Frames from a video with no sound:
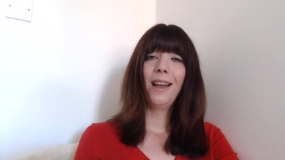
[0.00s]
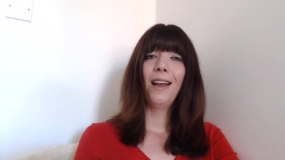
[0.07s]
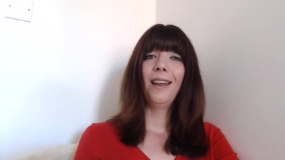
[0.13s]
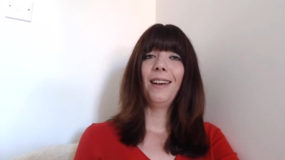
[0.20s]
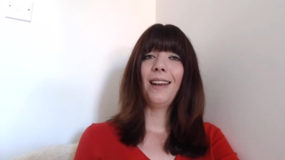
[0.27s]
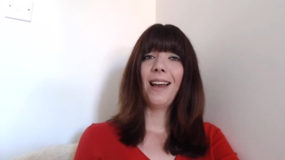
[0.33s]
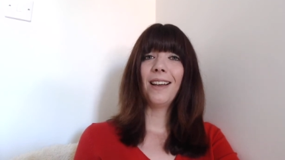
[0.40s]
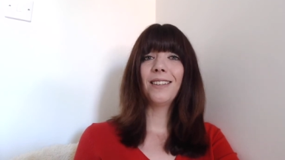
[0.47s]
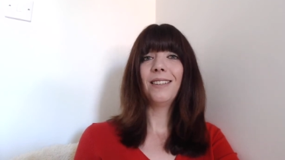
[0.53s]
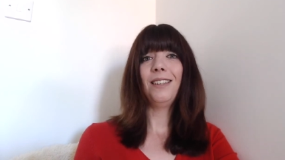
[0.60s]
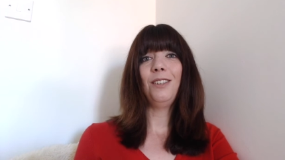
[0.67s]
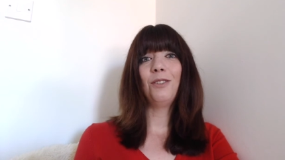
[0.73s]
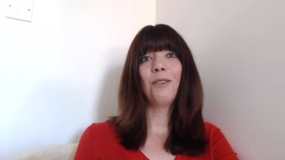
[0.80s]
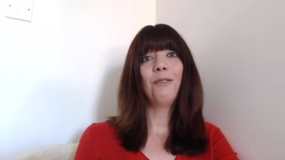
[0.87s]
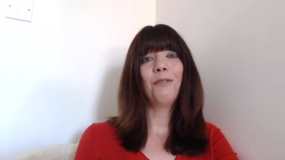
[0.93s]

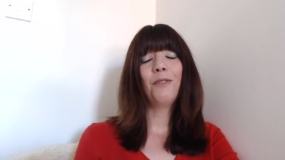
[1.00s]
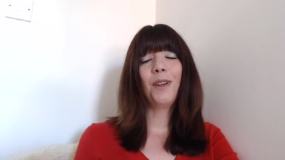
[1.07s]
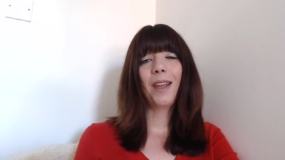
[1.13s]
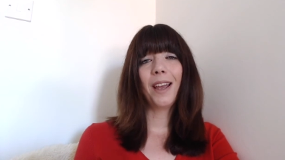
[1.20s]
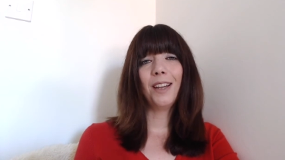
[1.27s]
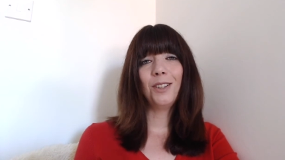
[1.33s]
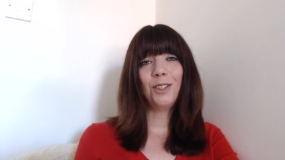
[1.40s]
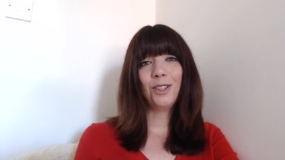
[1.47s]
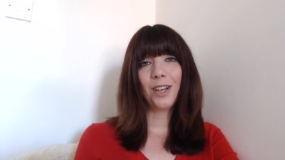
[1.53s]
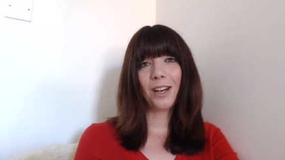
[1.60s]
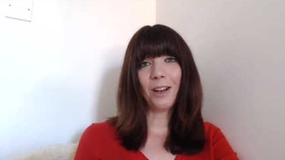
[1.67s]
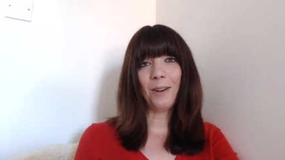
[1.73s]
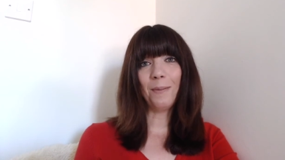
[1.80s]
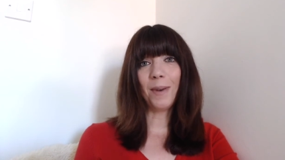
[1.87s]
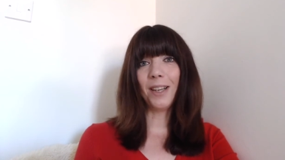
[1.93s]
Lastly, don't forget to check
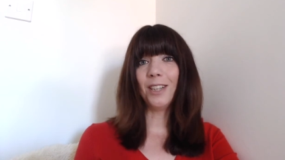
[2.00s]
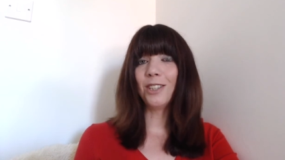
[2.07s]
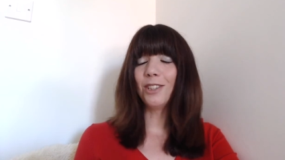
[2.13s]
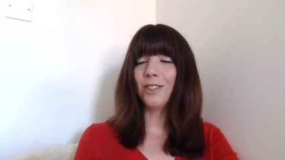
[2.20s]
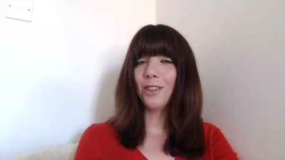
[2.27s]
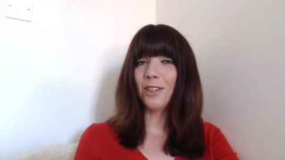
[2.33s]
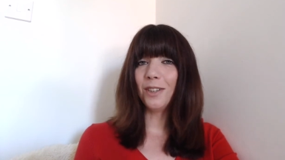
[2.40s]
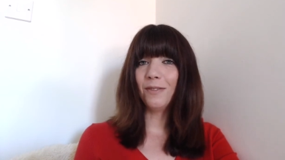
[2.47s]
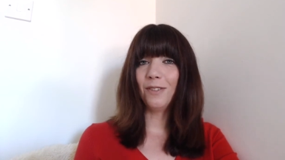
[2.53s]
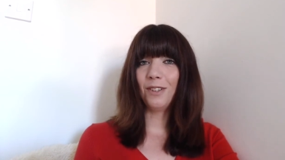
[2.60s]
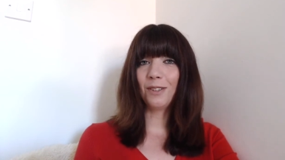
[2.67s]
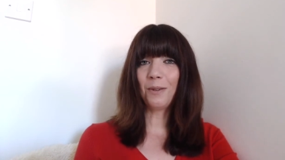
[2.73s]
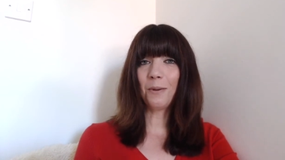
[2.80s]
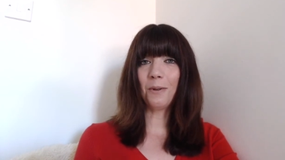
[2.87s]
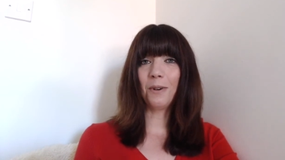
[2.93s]
out my
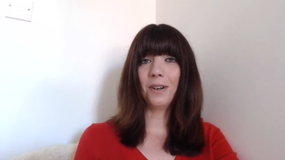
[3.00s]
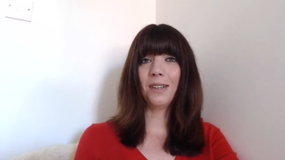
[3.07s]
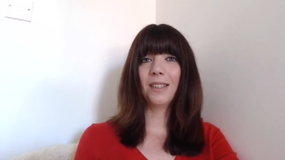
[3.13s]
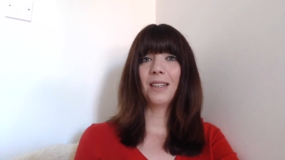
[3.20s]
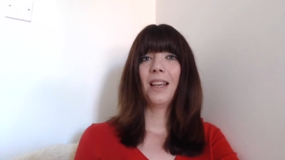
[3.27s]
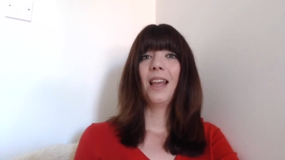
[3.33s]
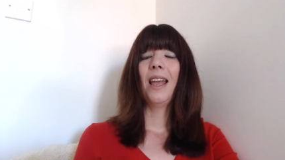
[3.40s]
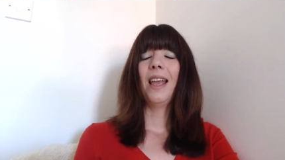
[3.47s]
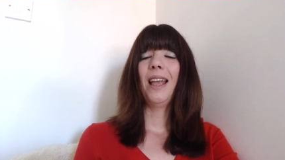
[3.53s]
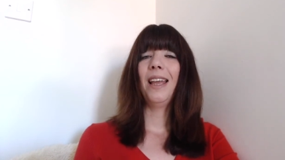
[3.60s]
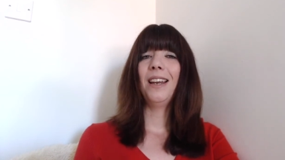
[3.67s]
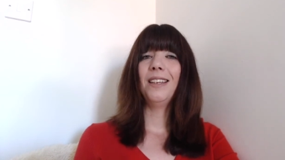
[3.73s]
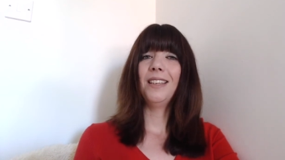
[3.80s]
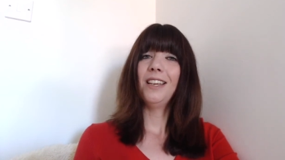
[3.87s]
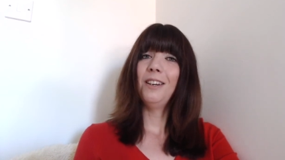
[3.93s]
assertiveness course.
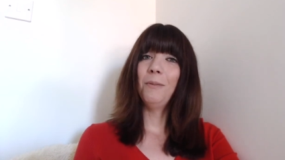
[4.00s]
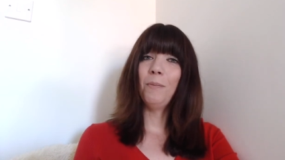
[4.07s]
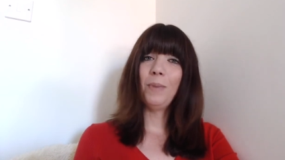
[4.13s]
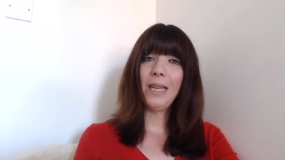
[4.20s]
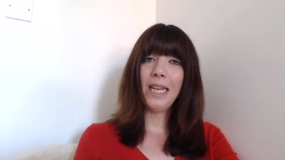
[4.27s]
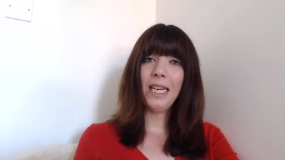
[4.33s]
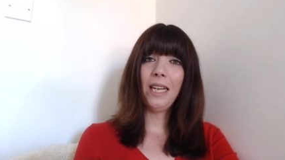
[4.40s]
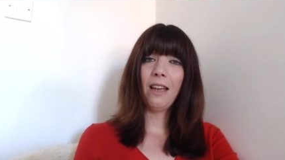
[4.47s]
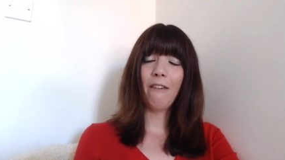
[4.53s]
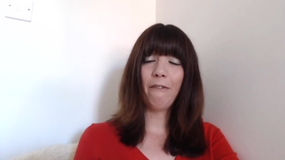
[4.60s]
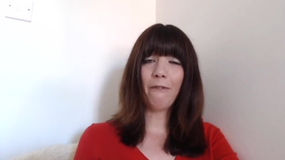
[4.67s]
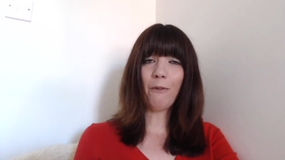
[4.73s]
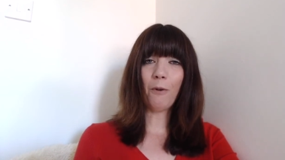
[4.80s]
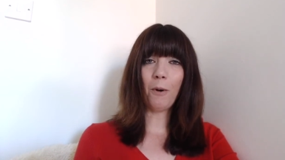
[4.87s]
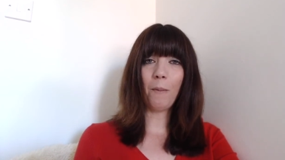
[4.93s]
It is in a PDF
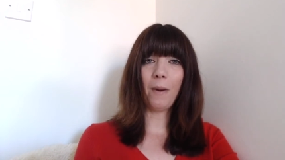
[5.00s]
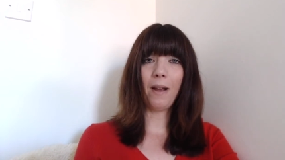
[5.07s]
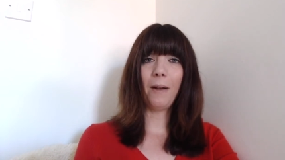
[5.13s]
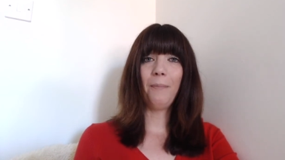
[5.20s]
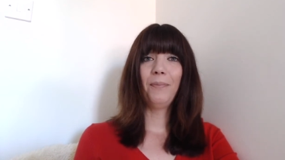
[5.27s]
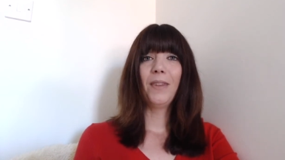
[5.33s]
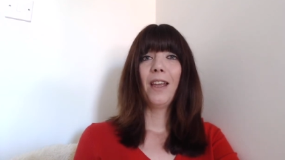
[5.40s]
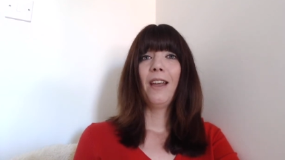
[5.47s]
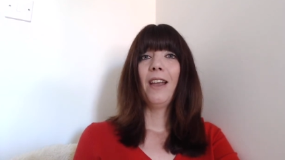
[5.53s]
format.